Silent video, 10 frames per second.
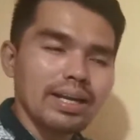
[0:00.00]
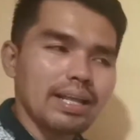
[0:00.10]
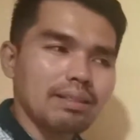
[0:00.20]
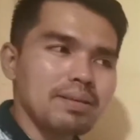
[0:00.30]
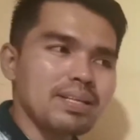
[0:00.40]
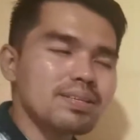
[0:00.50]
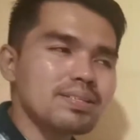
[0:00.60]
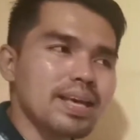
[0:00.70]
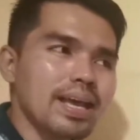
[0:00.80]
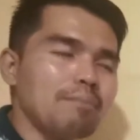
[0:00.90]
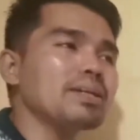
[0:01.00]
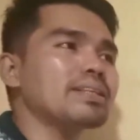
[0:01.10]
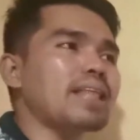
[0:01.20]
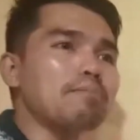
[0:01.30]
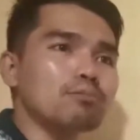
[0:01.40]
That means to say,
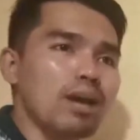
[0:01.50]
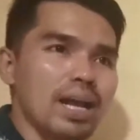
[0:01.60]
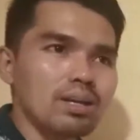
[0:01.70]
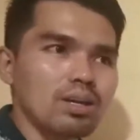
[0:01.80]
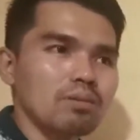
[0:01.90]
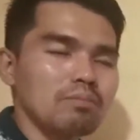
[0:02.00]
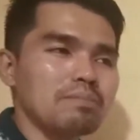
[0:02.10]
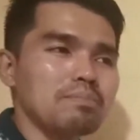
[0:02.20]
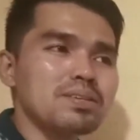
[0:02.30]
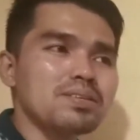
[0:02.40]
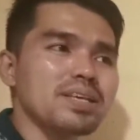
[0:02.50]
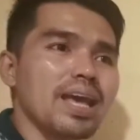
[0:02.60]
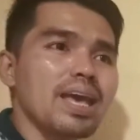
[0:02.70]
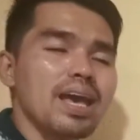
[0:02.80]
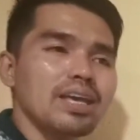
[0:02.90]
type 2 error. That means to
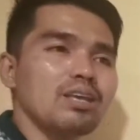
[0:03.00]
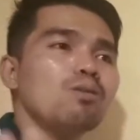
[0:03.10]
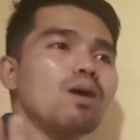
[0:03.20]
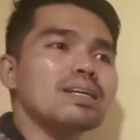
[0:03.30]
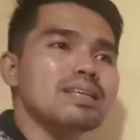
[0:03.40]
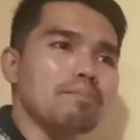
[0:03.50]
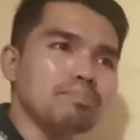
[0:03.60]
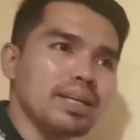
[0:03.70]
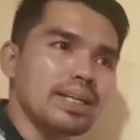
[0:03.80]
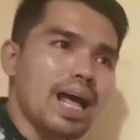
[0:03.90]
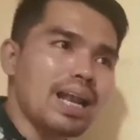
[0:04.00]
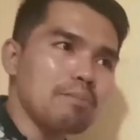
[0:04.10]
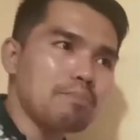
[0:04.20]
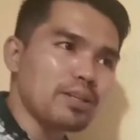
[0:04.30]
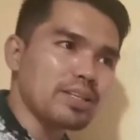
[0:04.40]
say, you accepted the null
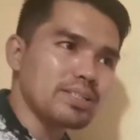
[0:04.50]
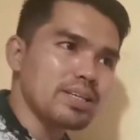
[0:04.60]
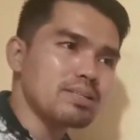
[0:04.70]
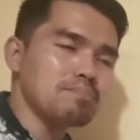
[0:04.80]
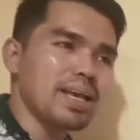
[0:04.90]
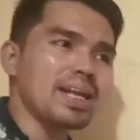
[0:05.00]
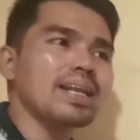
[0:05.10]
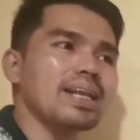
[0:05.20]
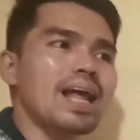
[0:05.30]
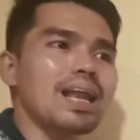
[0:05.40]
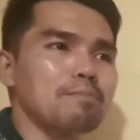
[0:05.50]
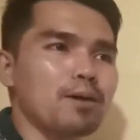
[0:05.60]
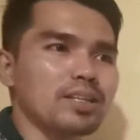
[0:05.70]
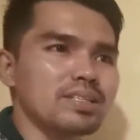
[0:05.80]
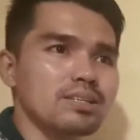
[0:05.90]
hypothesis, making the null
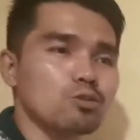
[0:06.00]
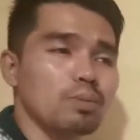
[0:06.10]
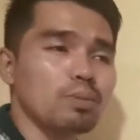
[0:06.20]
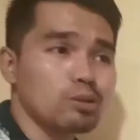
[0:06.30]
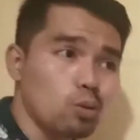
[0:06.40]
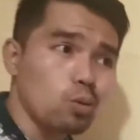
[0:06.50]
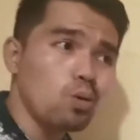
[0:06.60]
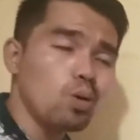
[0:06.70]
hypothesis to be true